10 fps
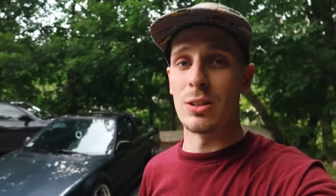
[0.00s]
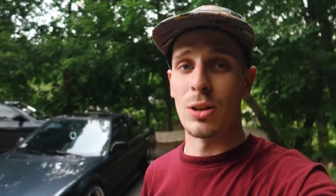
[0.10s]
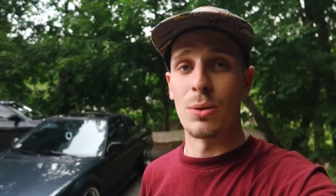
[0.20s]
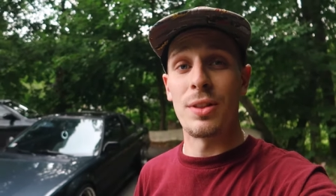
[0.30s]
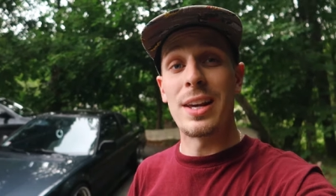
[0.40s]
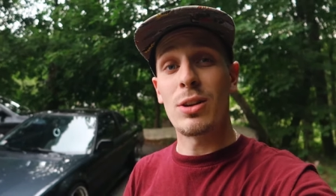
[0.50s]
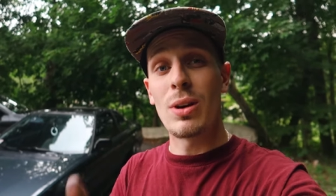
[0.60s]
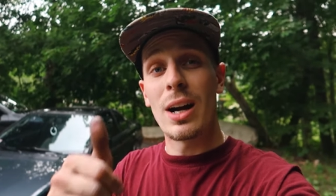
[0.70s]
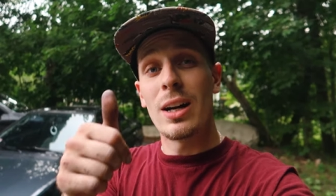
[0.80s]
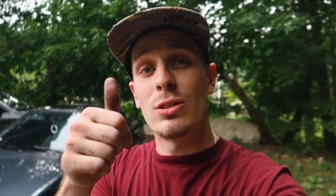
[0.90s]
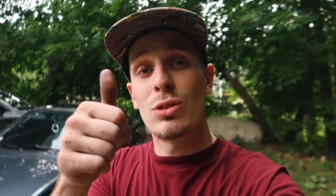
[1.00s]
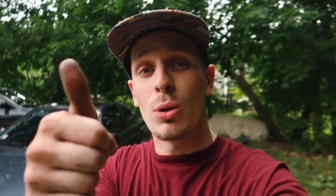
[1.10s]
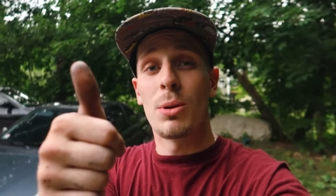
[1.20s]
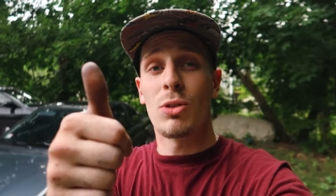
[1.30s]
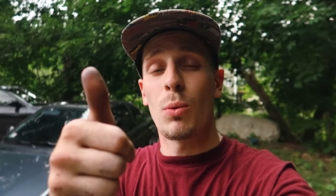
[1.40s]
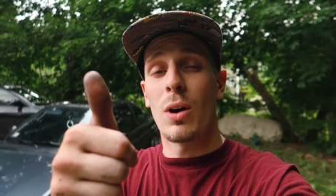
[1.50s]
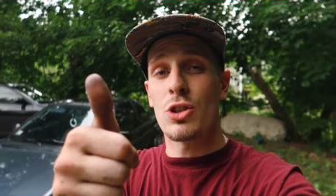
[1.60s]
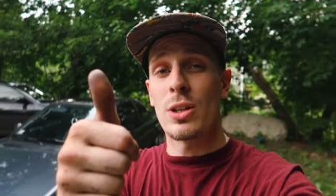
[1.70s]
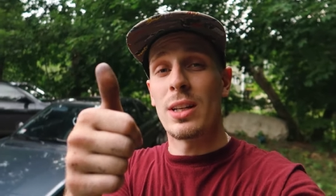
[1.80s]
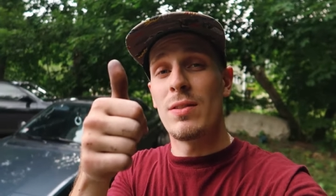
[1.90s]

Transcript: So thank you guys so much for watching.